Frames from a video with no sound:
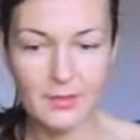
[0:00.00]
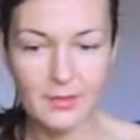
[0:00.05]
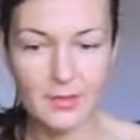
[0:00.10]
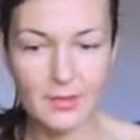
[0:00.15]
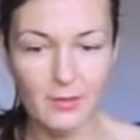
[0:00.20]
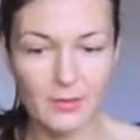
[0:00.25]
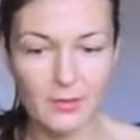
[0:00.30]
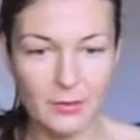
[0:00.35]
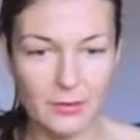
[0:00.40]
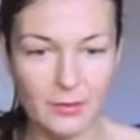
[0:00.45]
So
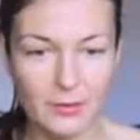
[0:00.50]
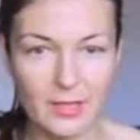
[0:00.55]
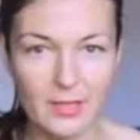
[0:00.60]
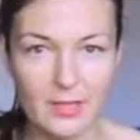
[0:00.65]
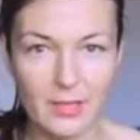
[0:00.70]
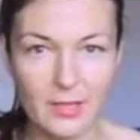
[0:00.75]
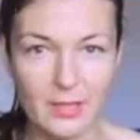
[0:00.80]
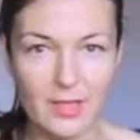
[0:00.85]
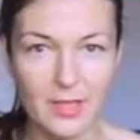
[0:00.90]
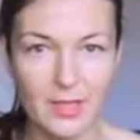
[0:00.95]
if you're
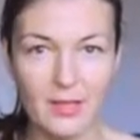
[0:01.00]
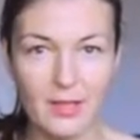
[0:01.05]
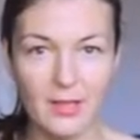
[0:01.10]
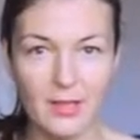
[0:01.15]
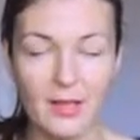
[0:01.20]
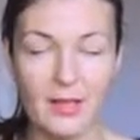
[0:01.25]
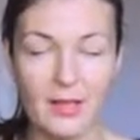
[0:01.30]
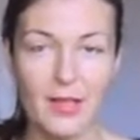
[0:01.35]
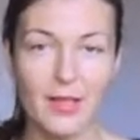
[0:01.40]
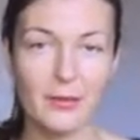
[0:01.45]
interested in
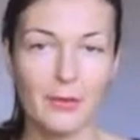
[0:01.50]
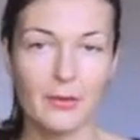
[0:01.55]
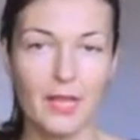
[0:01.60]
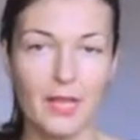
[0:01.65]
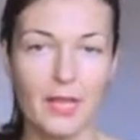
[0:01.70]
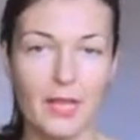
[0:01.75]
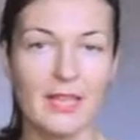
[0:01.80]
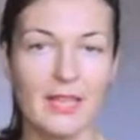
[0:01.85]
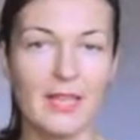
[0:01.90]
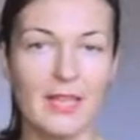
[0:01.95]

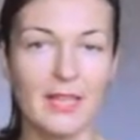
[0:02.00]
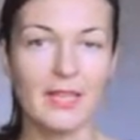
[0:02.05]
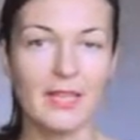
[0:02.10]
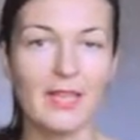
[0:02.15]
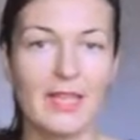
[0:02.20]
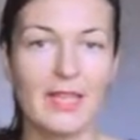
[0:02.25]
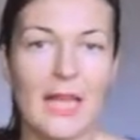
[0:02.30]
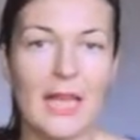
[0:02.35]
creating